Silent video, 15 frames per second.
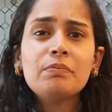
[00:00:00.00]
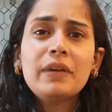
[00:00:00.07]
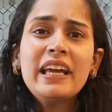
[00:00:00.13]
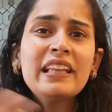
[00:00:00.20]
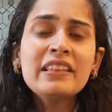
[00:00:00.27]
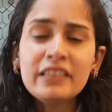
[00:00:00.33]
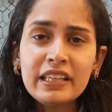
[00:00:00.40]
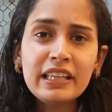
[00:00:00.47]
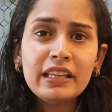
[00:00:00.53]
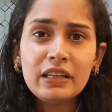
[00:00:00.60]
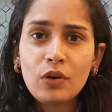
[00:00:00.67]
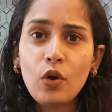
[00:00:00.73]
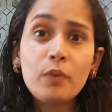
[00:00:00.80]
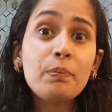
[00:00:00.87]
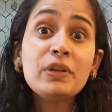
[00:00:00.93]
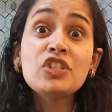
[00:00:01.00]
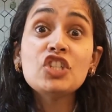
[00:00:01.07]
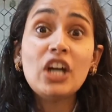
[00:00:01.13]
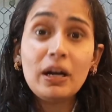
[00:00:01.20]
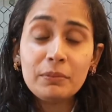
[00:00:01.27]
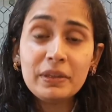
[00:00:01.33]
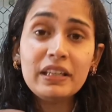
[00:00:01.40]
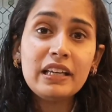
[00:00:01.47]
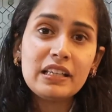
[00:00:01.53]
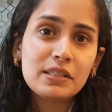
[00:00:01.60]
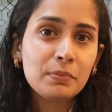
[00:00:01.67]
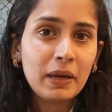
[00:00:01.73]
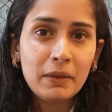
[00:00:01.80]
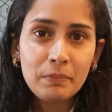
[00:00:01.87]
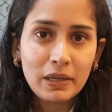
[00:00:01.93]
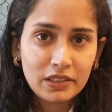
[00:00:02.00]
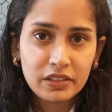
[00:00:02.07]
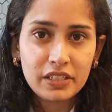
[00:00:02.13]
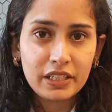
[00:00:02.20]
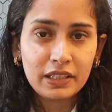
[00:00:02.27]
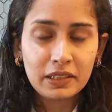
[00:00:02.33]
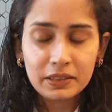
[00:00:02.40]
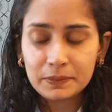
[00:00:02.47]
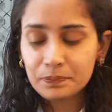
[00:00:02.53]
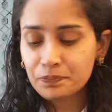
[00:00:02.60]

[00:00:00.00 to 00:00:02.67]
Hindi or Punjabi is my mother tongue.